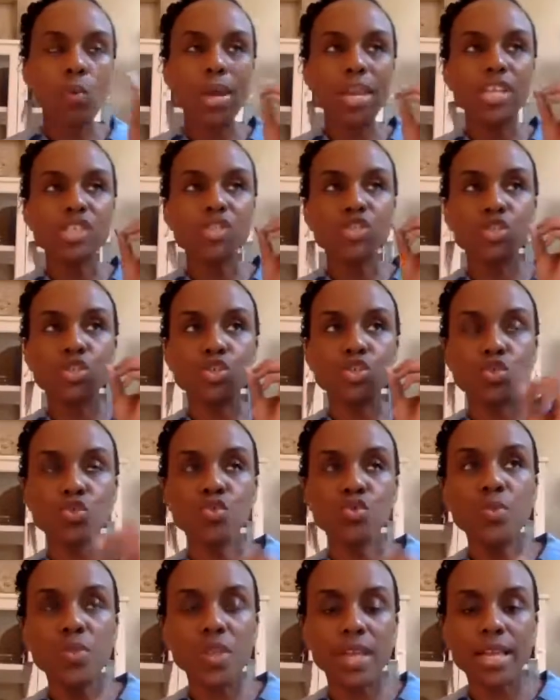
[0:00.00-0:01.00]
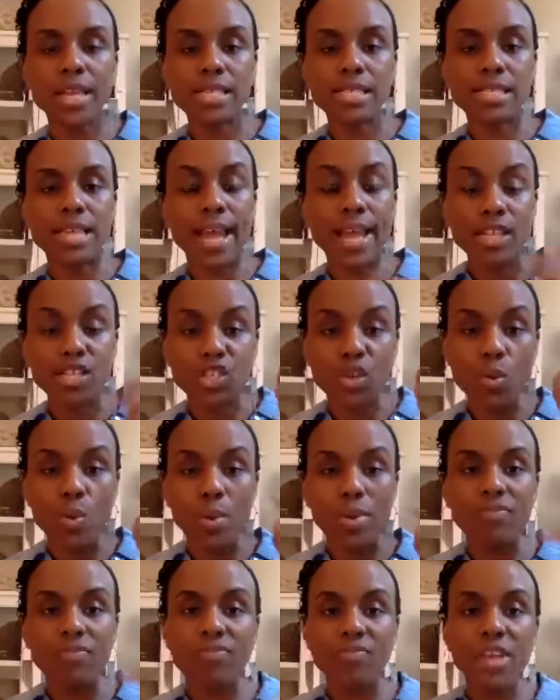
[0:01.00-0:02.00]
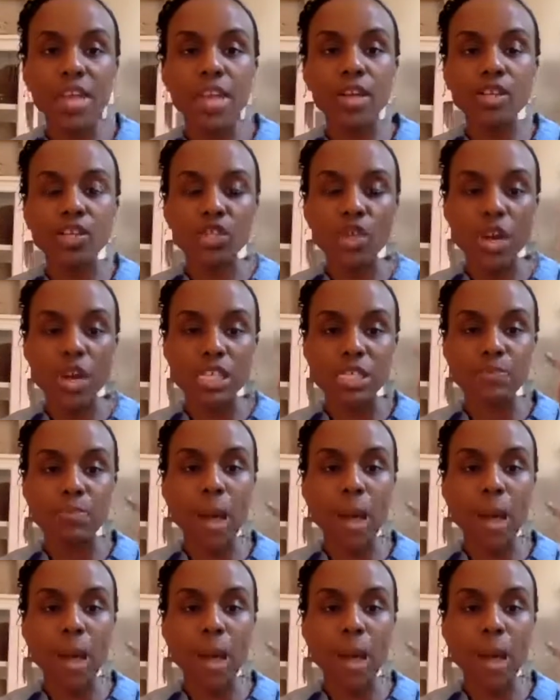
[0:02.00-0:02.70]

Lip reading: is the truth against that? And so when fear starts